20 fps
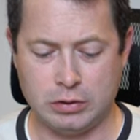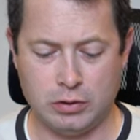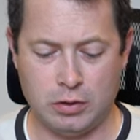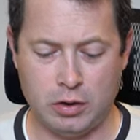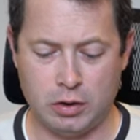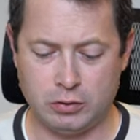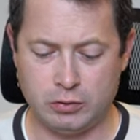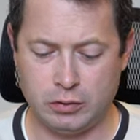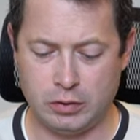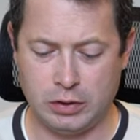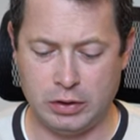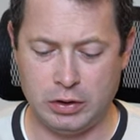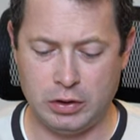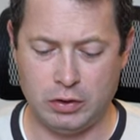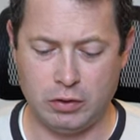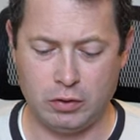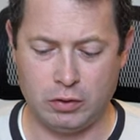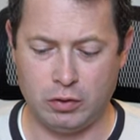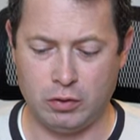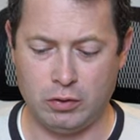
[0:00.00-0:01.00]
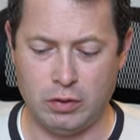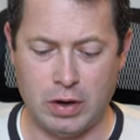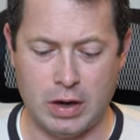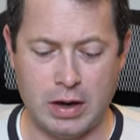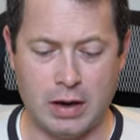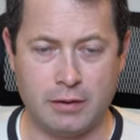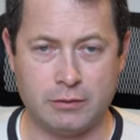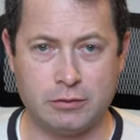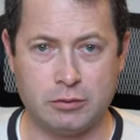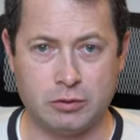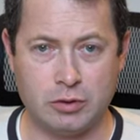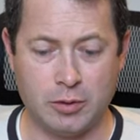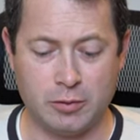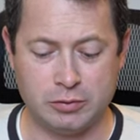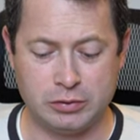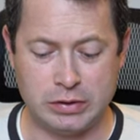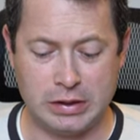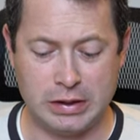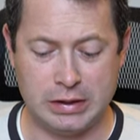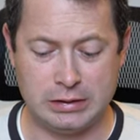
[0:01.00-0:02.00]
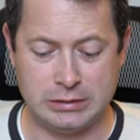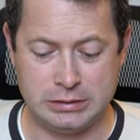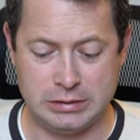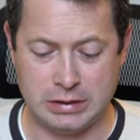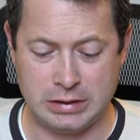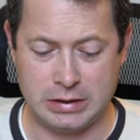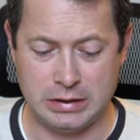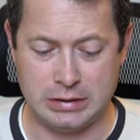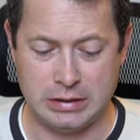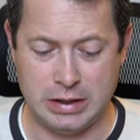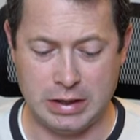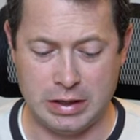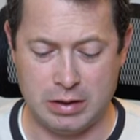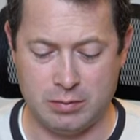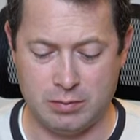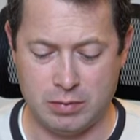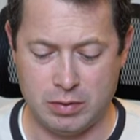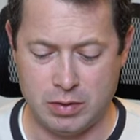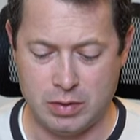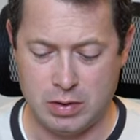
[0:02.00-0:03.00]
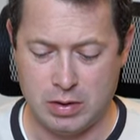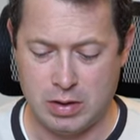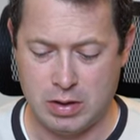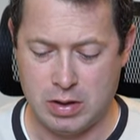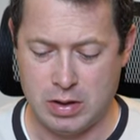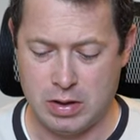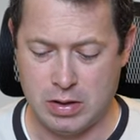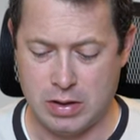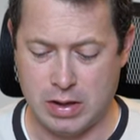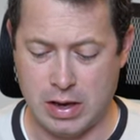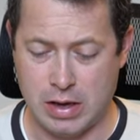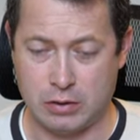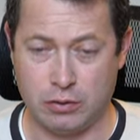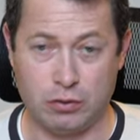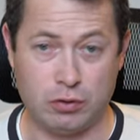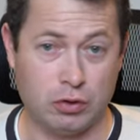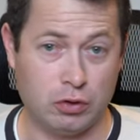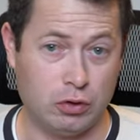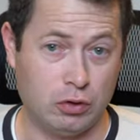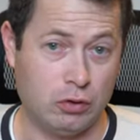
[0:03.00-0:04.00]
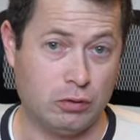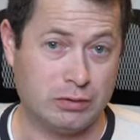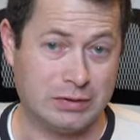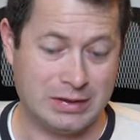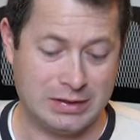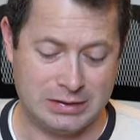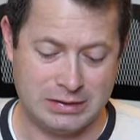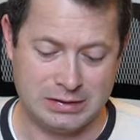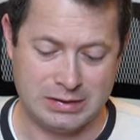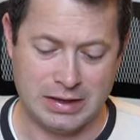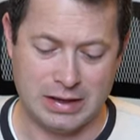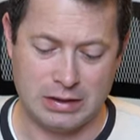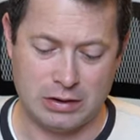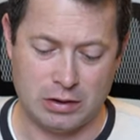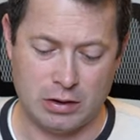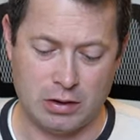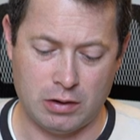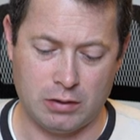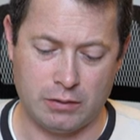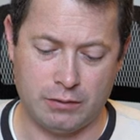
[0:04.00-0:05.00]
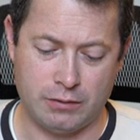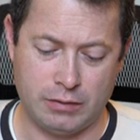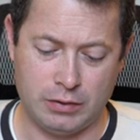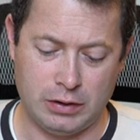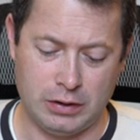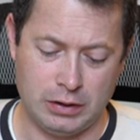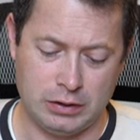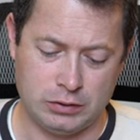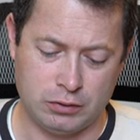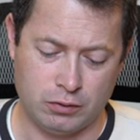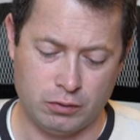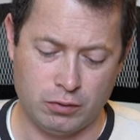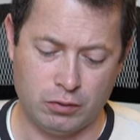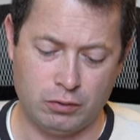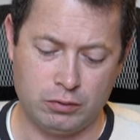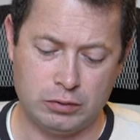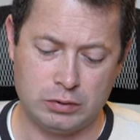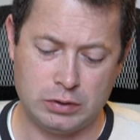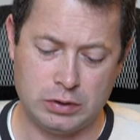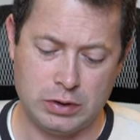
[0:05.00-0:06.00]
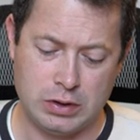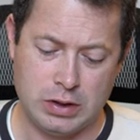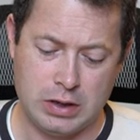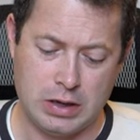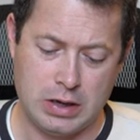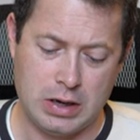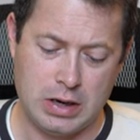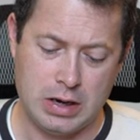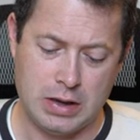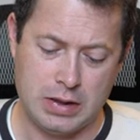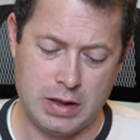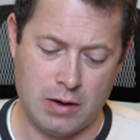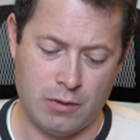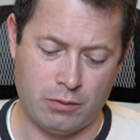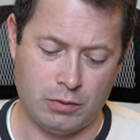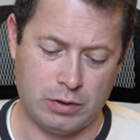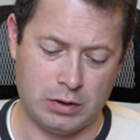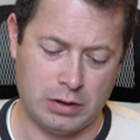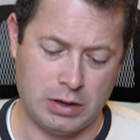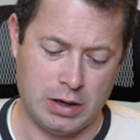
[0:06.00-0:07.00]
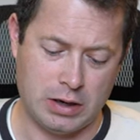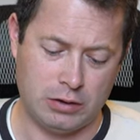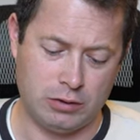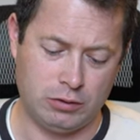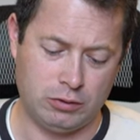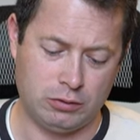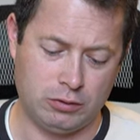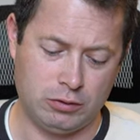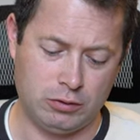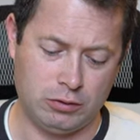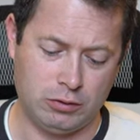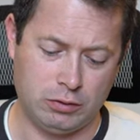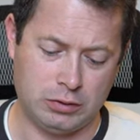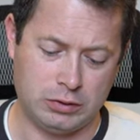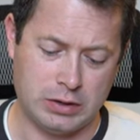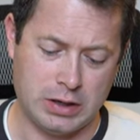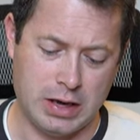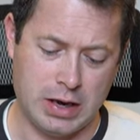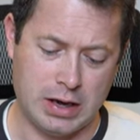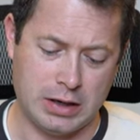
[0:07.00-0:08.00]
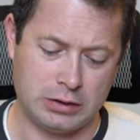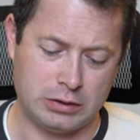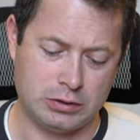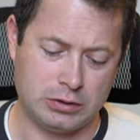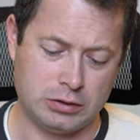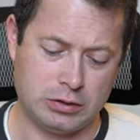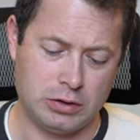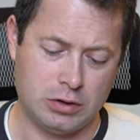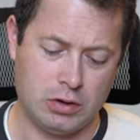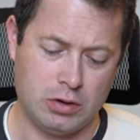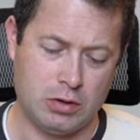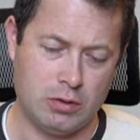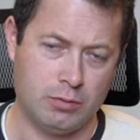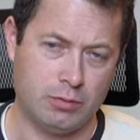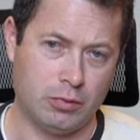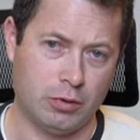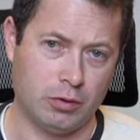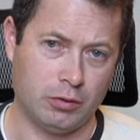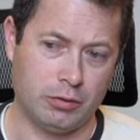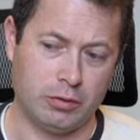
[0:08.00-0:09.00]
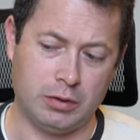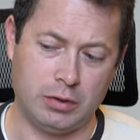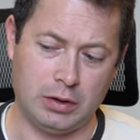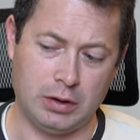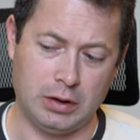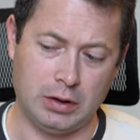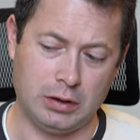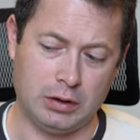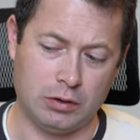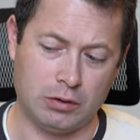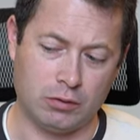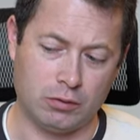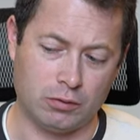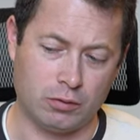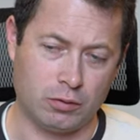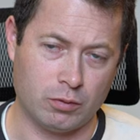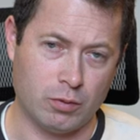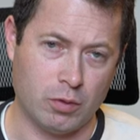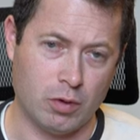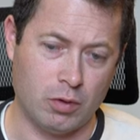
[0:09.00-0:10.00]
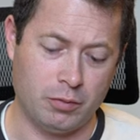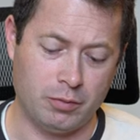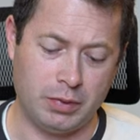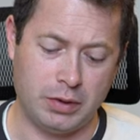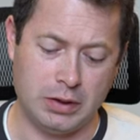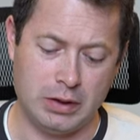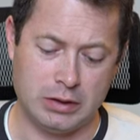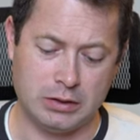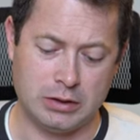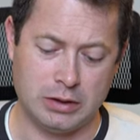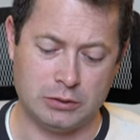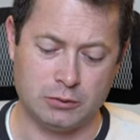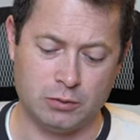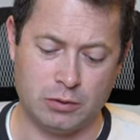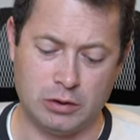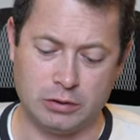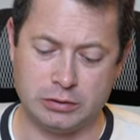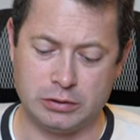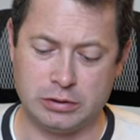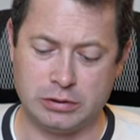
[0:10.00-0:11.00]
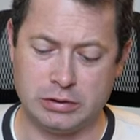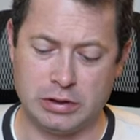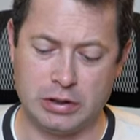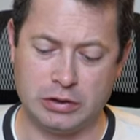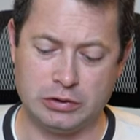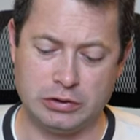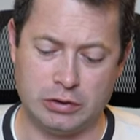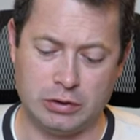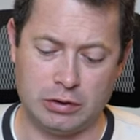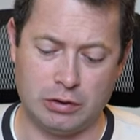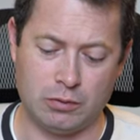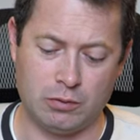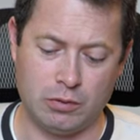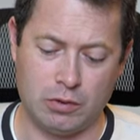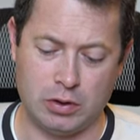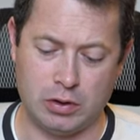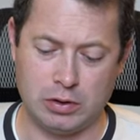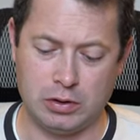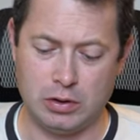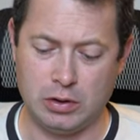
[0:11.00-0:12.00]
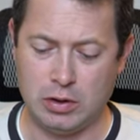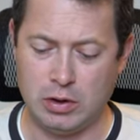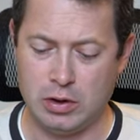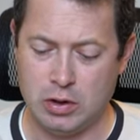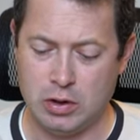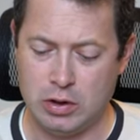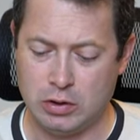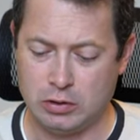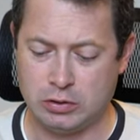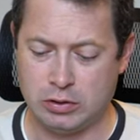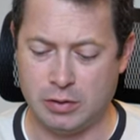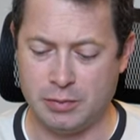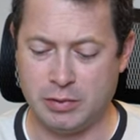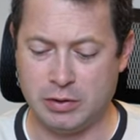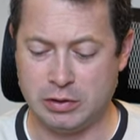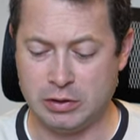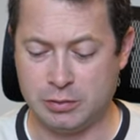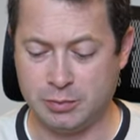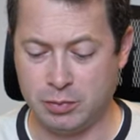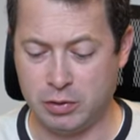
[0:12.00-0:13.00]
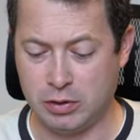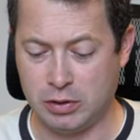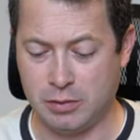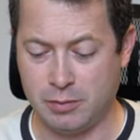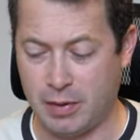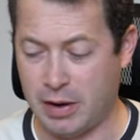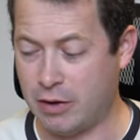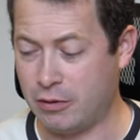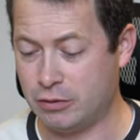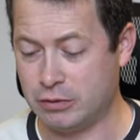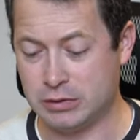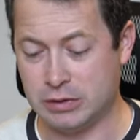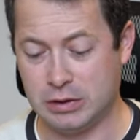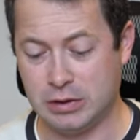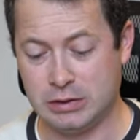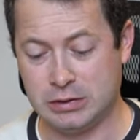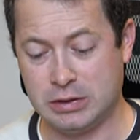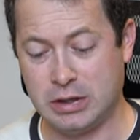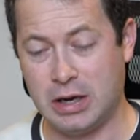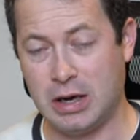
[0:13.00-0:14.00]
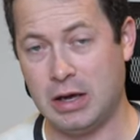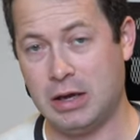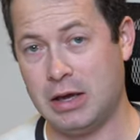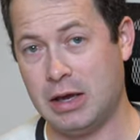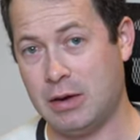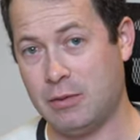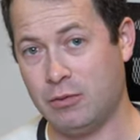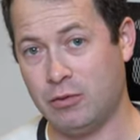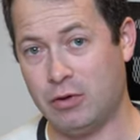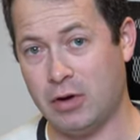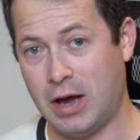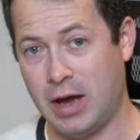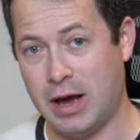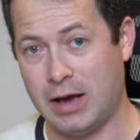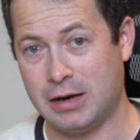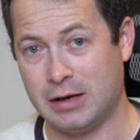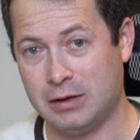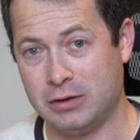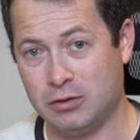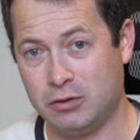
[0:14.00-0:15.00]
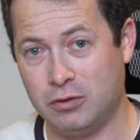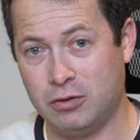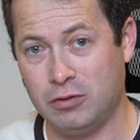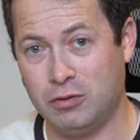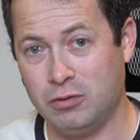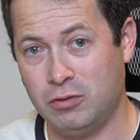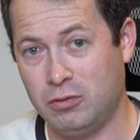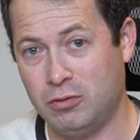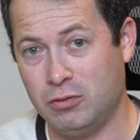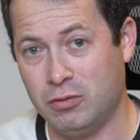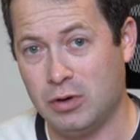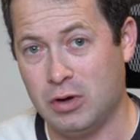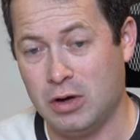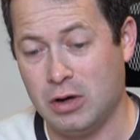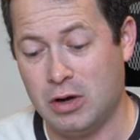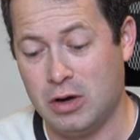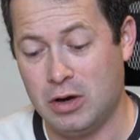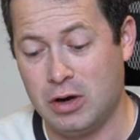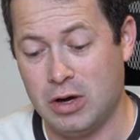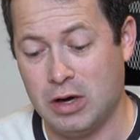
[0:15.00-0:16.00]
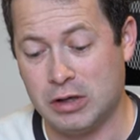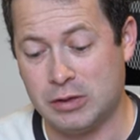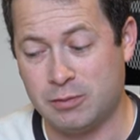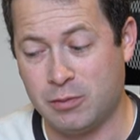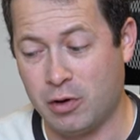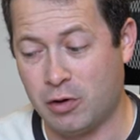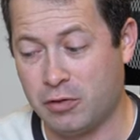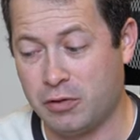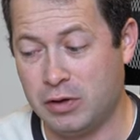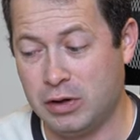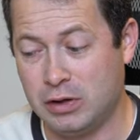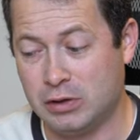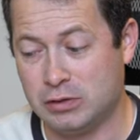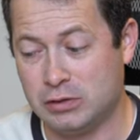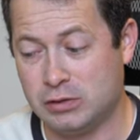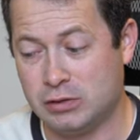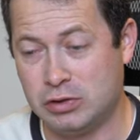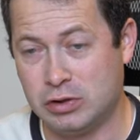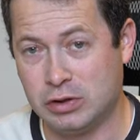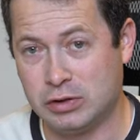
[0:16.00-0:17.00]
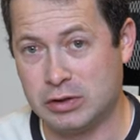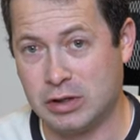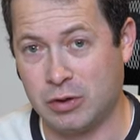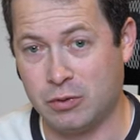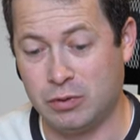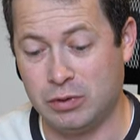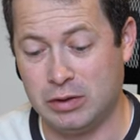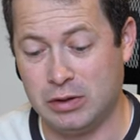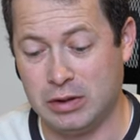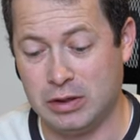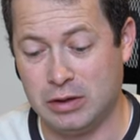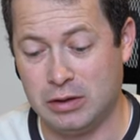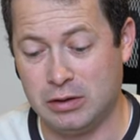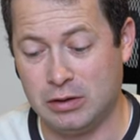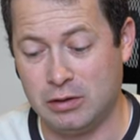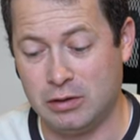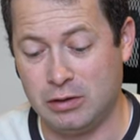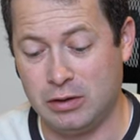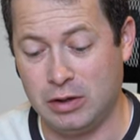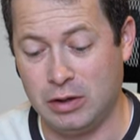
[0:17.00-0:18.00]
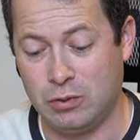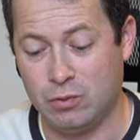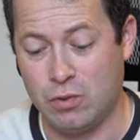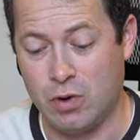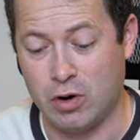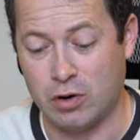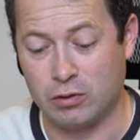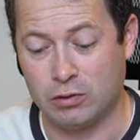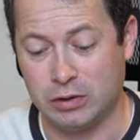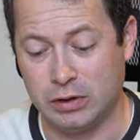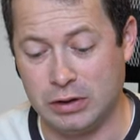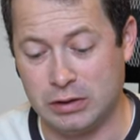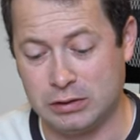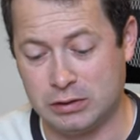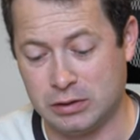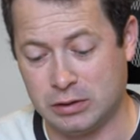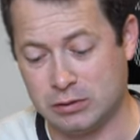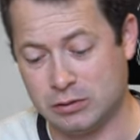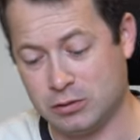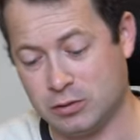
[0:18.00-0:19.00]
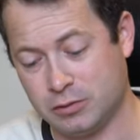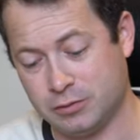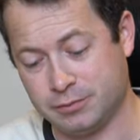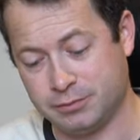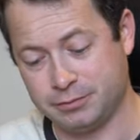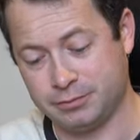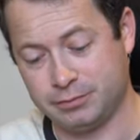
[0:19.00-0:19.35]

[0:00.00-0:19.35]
so also in here you have some double-sided sticky tape that you could use instead of the screws and that would allow you to attach both the little remote piece as well as the stationary one. So let me just put the batteries in this guy and we'll add it to uh, SmartThings just like we did the water leak sensor.